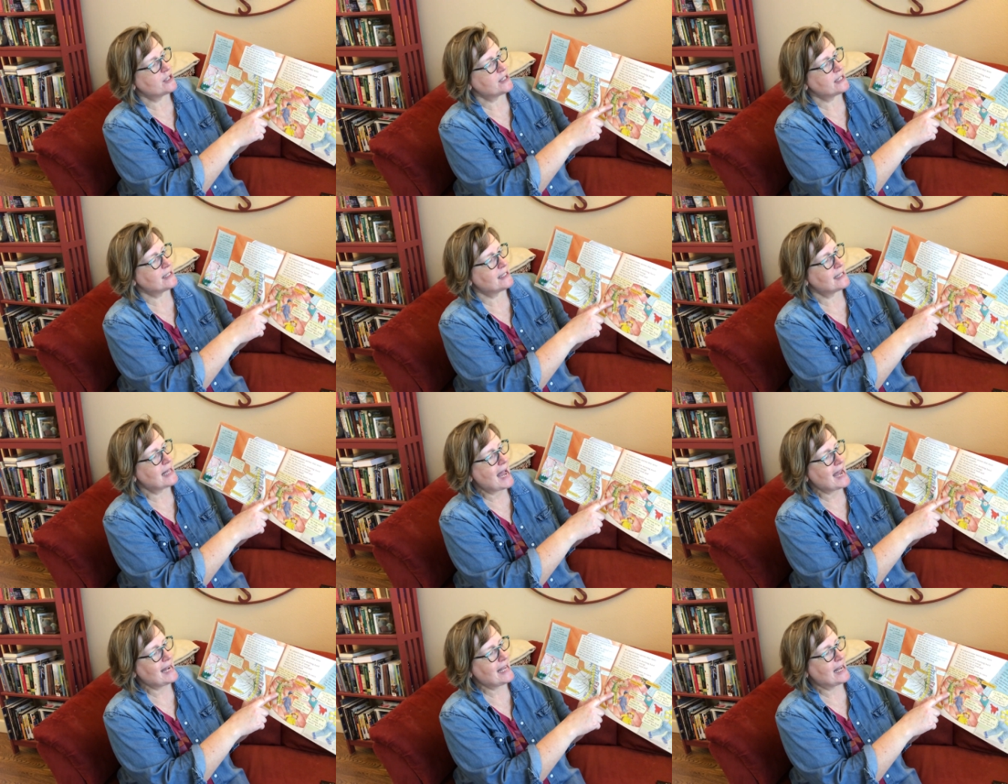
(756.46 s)
are
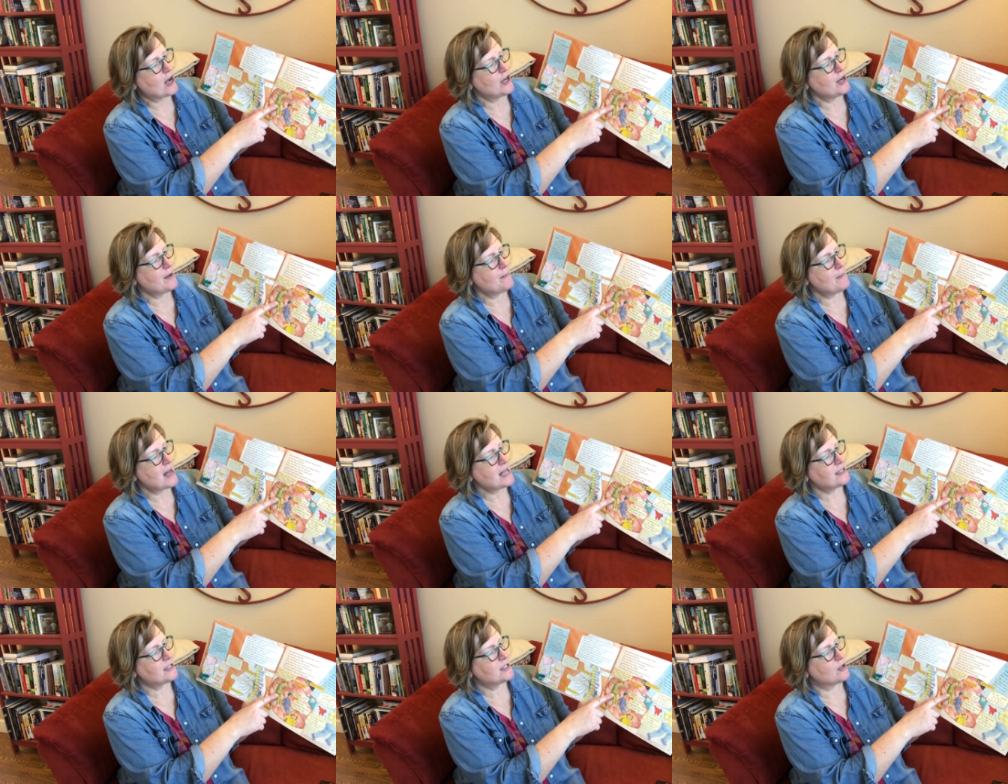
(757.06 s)
sliding on a
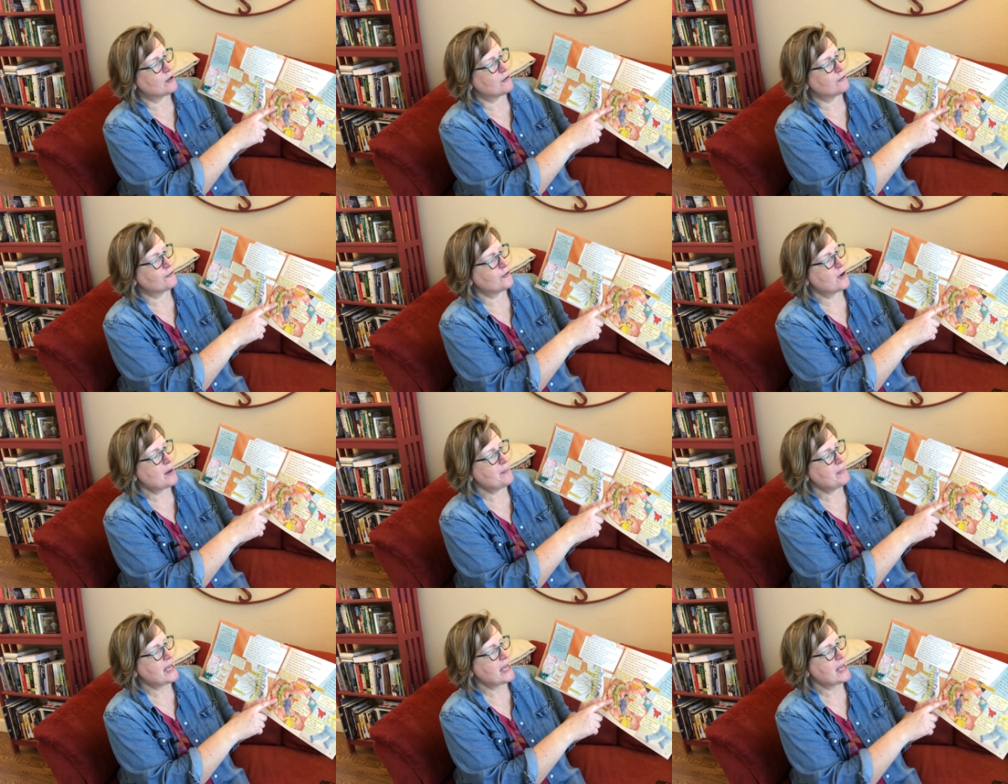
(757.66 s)
muscle.
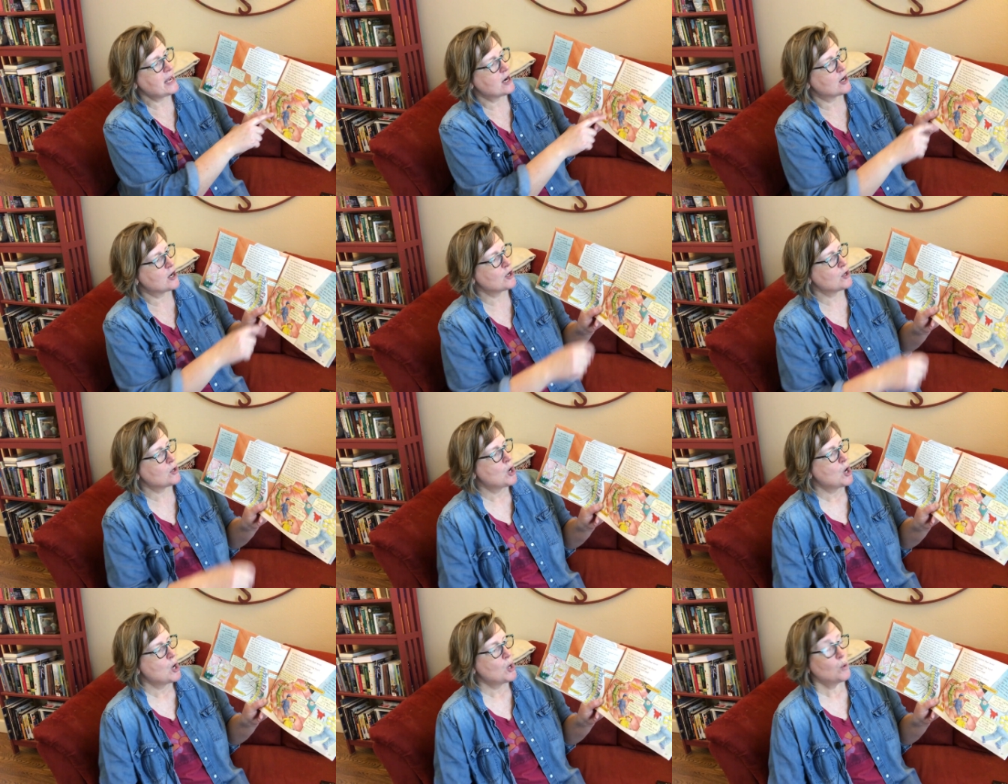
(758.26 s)
From
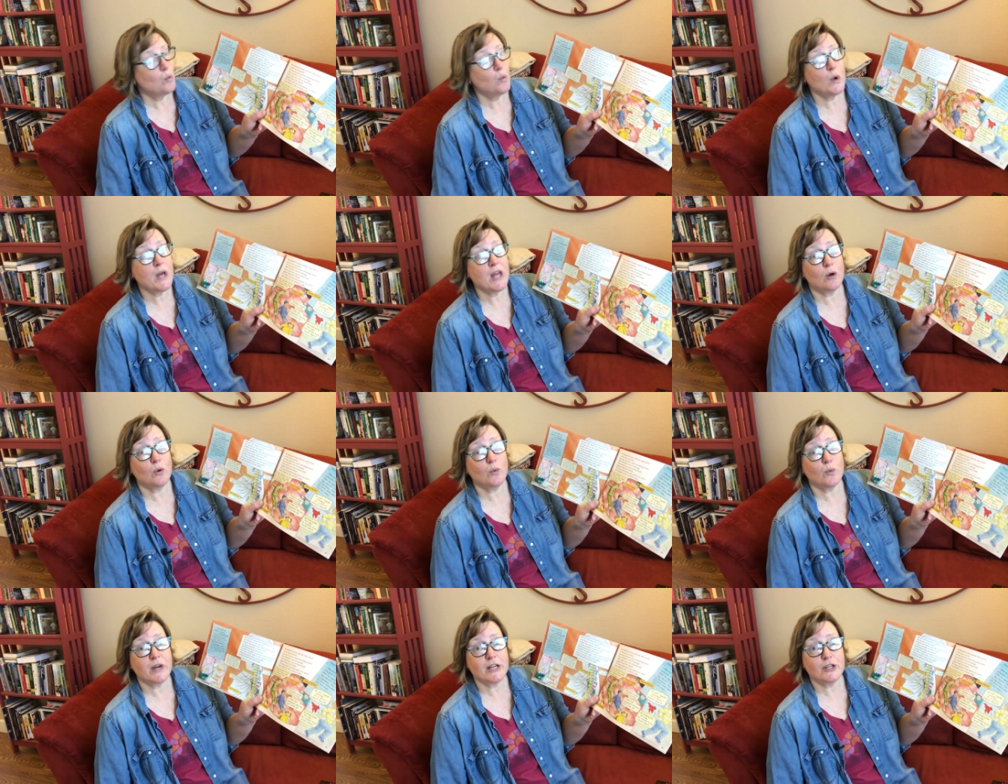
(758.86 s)
here,
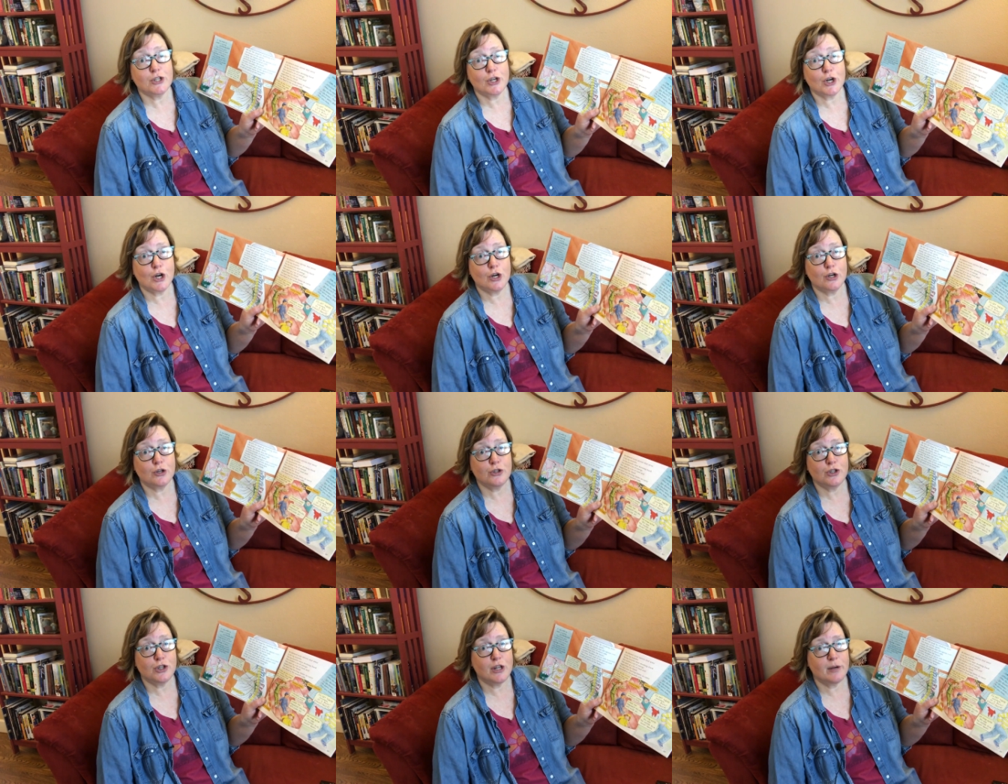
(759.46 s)
we'll
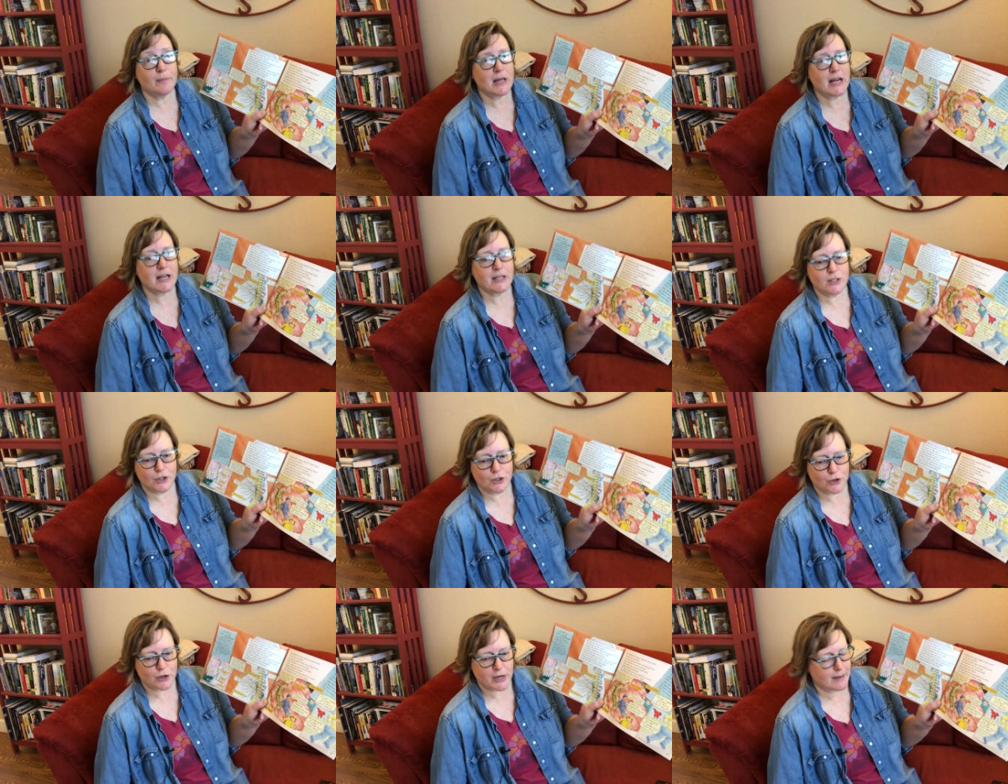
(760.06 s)
return to the
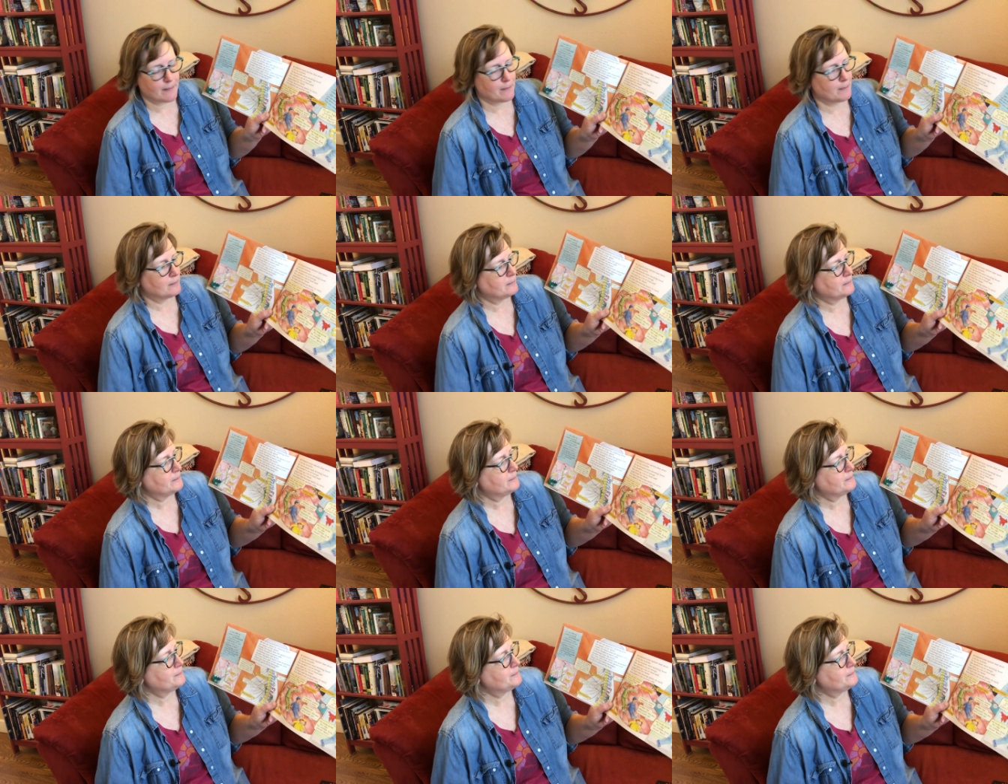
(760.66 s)
bloodstream."